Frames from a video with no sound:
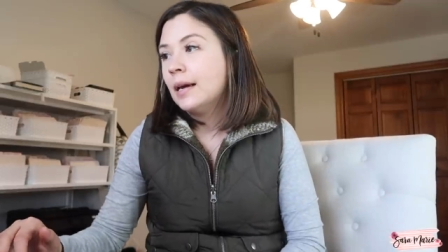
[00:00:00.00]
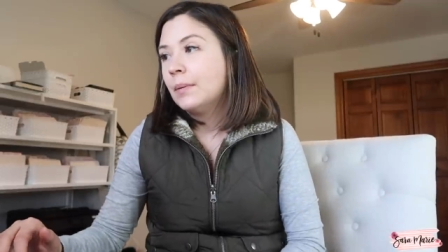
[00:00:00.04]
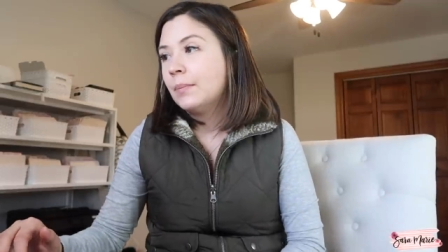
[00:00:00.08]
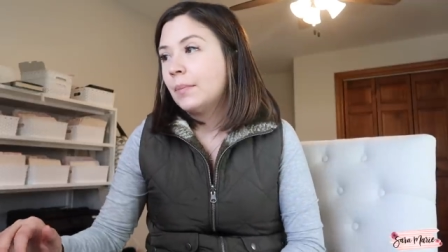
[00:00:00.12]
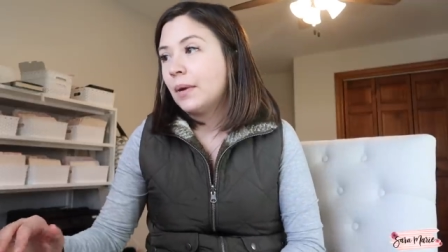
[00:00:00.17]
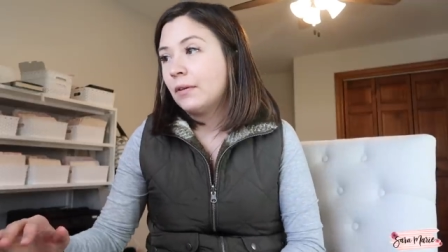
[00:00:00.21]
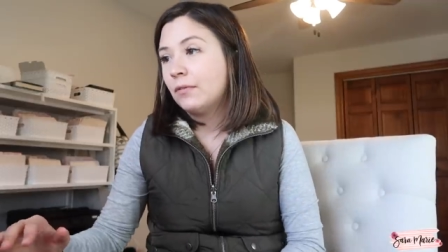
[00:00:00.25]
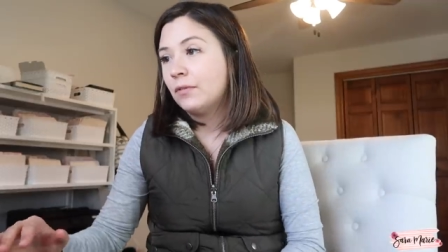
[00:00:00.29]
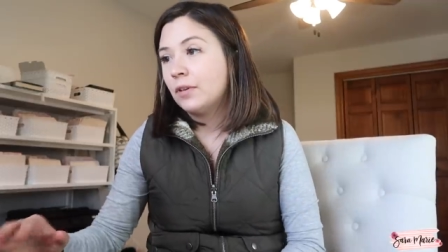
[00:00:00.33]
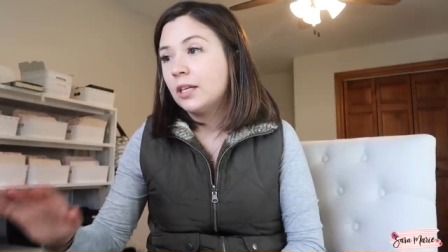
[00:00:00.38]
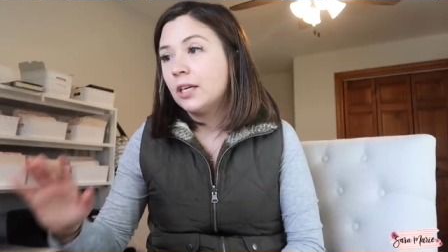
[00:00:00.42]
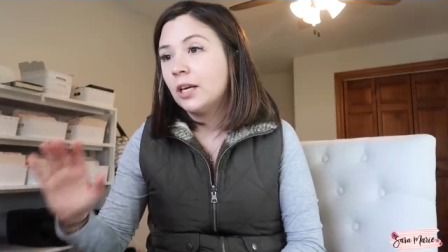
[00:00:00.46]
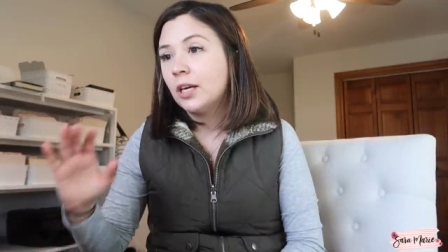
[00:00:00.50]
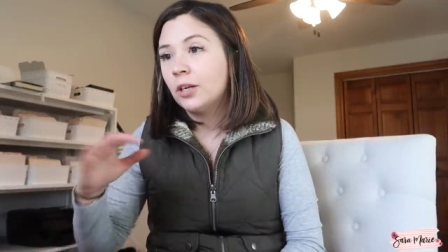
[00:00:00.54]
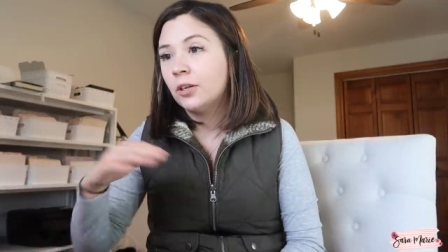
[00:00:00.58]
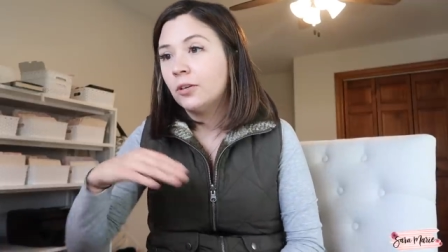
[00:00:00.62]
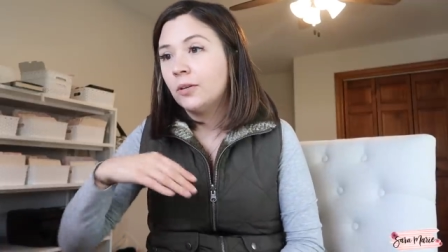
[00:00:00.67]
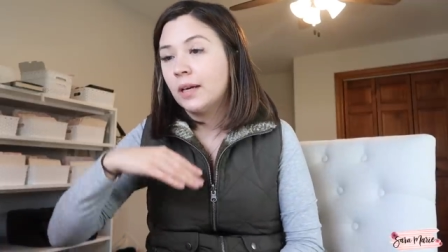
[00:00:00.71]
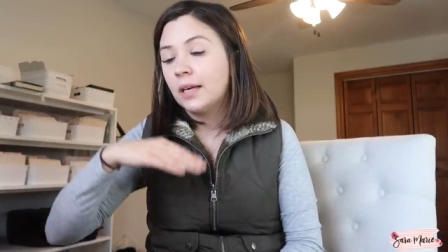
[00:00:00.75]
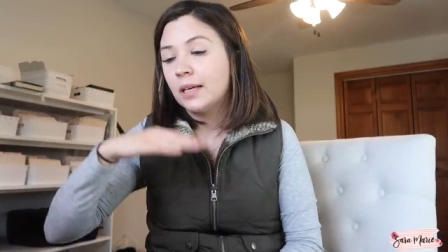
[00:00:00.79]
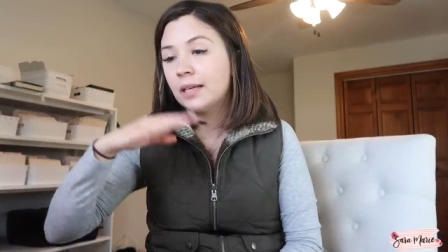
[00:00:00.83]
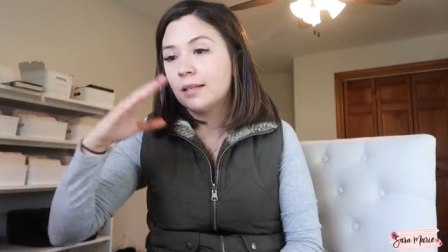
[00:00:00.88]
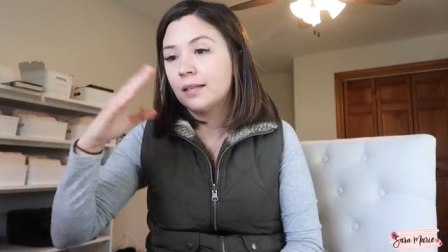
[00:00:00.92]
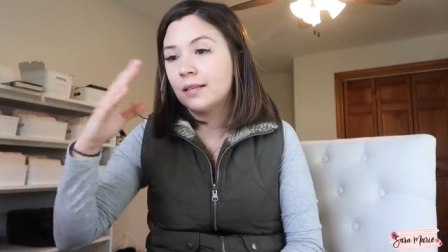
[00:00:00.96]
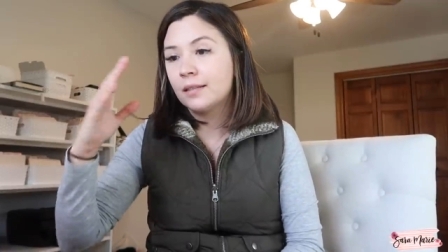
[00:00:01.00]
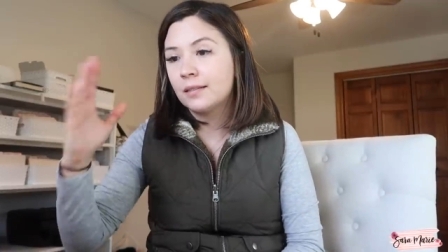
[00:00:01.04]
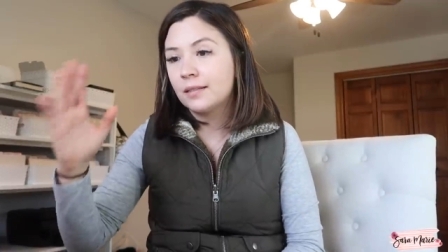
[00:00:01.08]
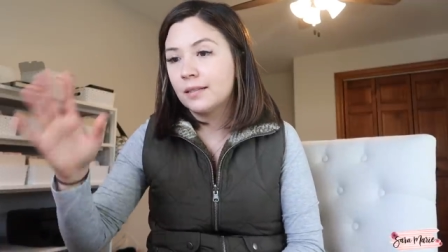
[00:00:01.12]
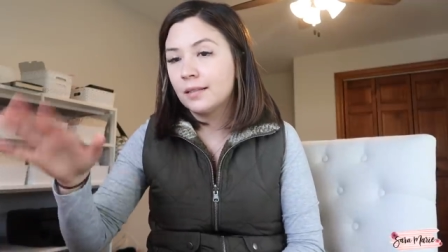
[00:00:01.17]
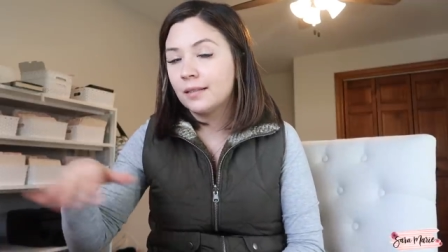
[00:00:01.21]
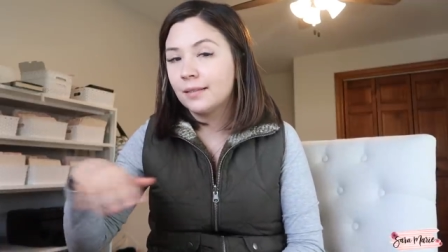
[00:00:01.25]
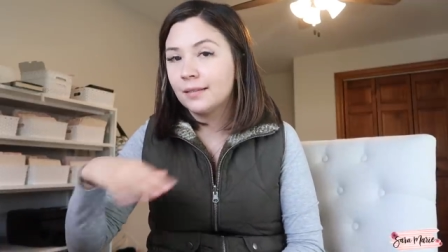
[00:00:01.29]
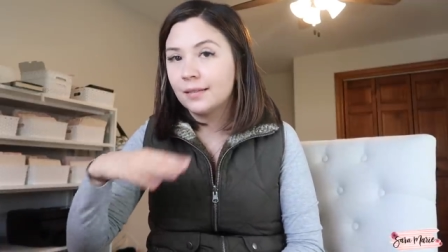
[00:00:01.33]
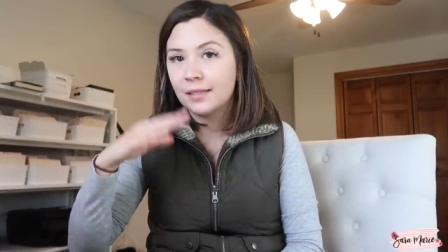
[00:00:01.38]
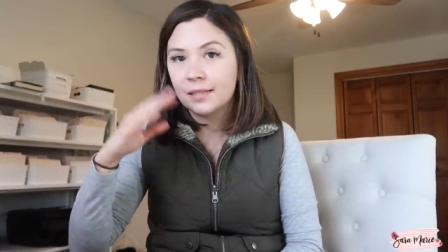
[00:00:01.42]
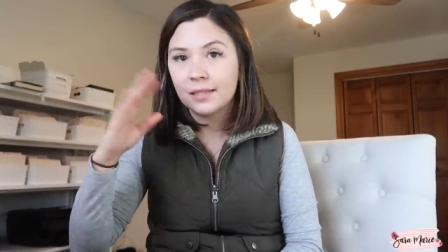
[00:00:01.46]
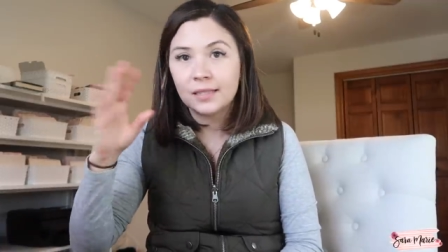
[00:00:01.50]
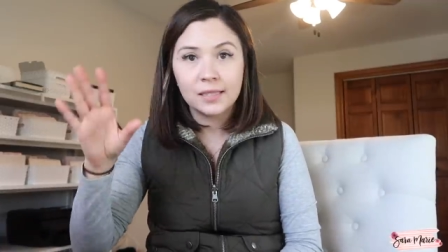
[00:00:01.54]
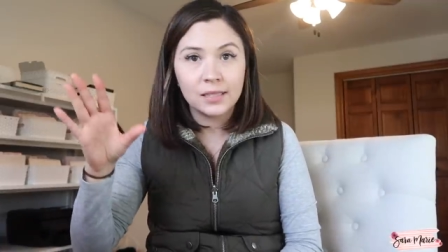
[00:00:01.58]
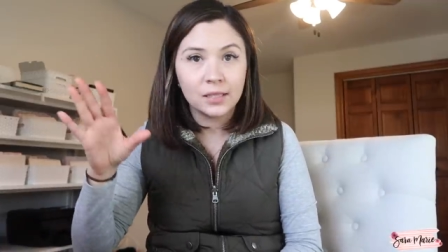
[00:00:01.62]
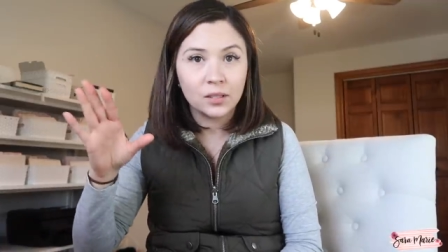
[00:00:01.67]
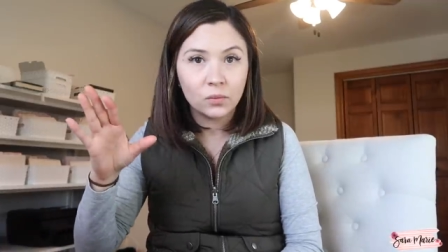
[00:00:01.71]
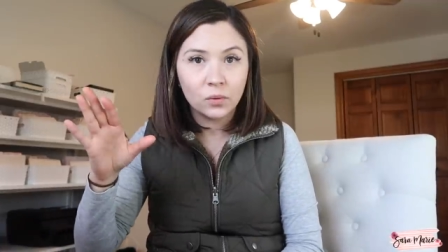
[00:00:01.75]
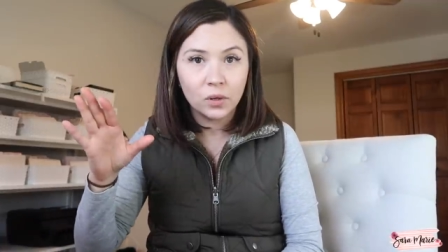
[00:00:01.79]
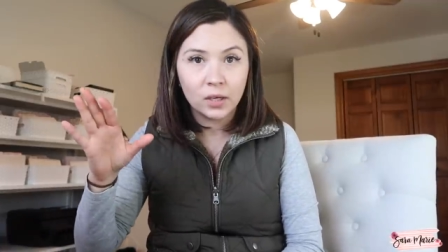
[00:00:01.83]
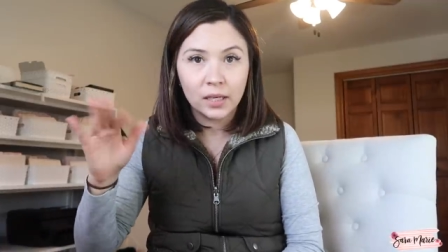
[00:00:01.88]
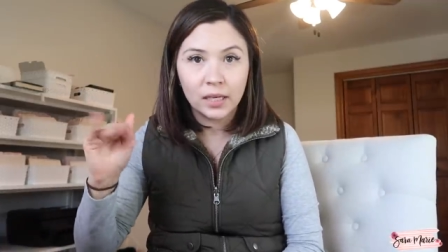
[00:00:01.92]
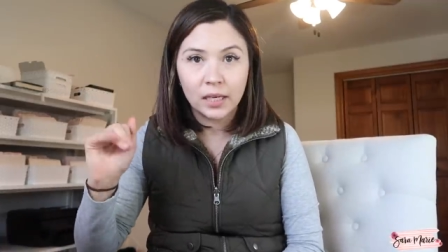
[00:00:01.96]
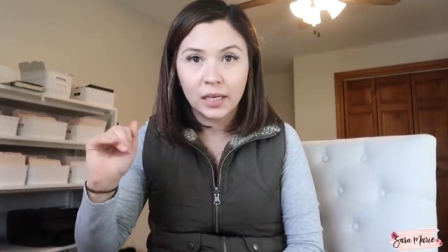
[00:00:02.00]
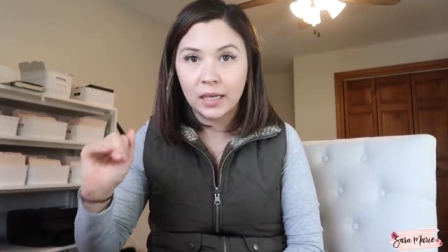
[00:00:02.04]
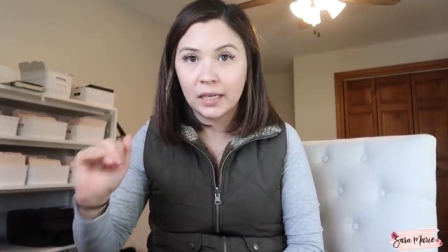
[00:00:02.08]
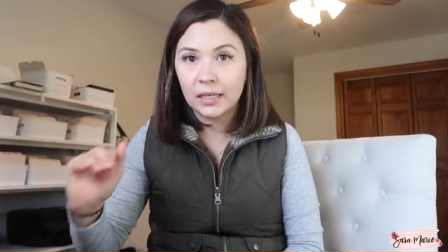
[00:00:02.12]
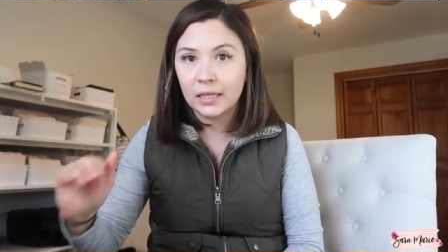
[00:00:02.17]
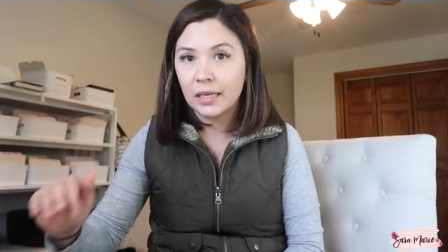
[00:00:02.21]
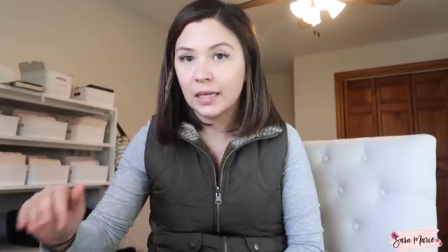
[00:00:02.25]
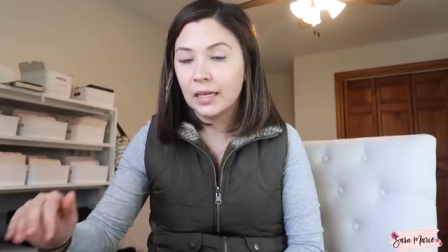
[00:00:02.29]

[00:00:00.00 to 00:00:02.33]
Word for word: My video is still working on